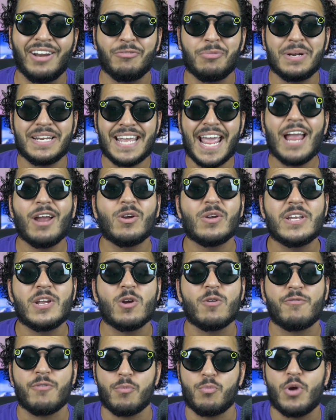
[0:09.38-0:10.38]
everybody? Aaron
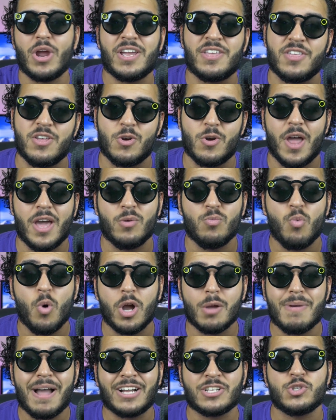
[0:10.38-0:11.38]
here from Break the Internet.
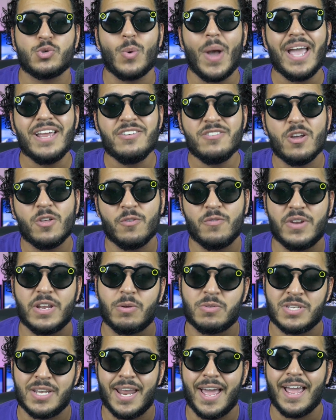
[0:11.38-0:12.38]
Welcome back to another video
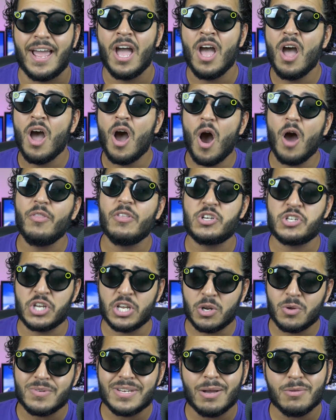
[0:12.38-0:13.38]
today on the
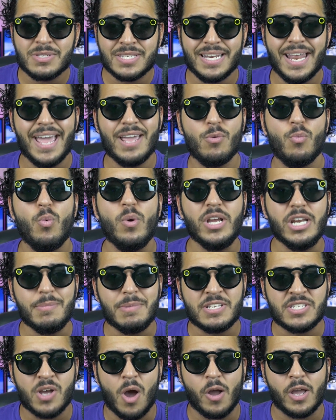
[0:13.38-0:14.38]
channel. Now today we're going to be
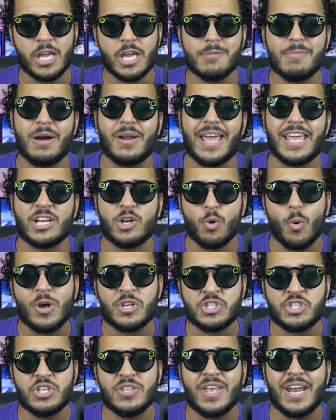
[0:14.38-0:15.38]
talking about a
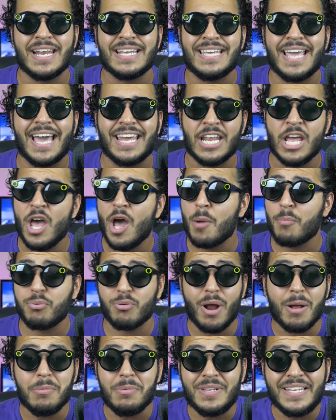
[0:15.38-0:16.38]
question that I get
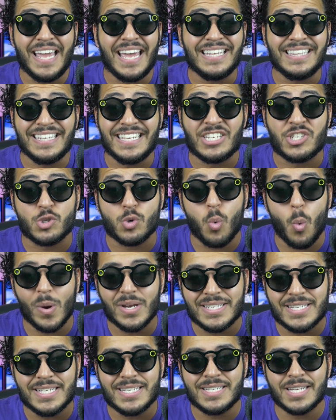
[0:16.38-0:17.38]
probably at least
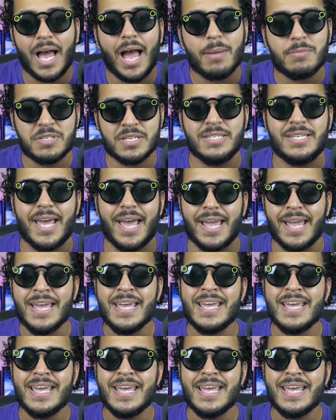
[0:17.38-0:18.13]
20 times a day,